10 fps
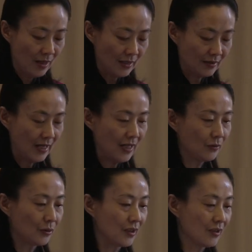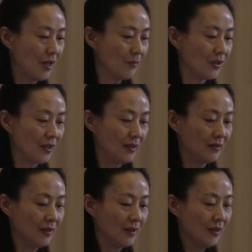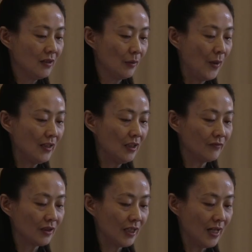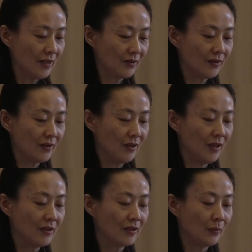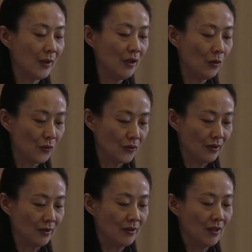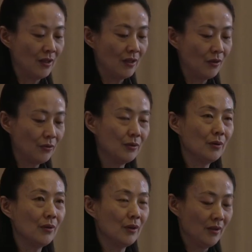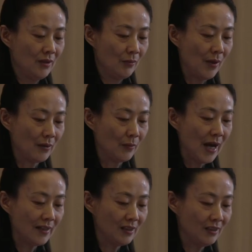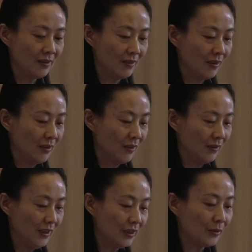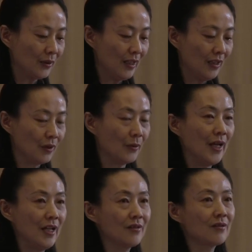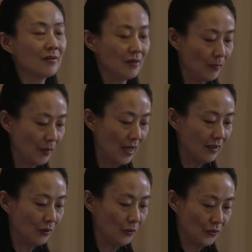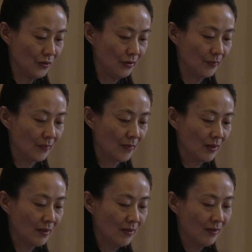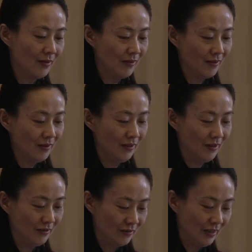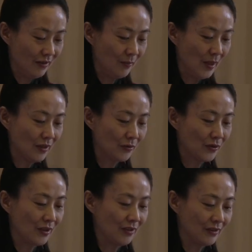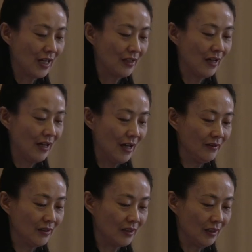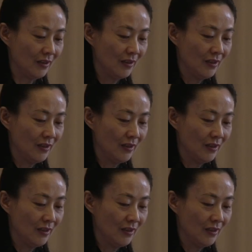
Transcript: has led to the assumption that the writer of the text is the real author who, when writing, literally creates the implied author. And the implied author is taking an entity